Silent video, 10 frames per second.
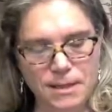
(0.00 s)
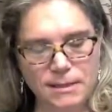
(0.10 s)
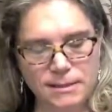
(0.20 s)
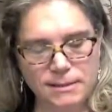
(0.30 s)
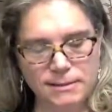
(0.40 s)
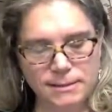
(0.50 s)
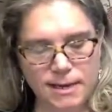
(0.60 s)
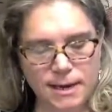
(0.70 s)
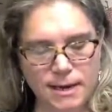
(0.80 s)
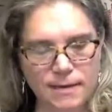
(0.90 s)
This is
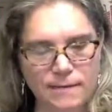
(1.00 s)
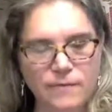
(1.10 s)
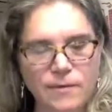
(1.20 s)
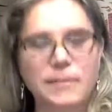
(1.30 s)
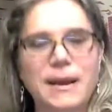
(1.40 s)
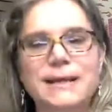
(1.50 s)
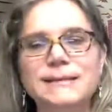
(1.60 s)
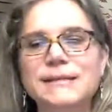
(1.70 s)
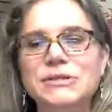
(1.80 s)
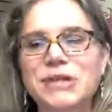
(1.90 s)
from
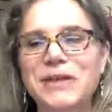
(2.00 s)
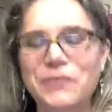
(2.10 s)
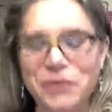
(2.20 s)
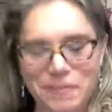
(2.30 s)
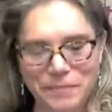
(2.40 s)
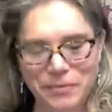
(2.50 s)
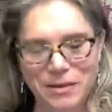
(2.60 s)
Nancy Schaefer.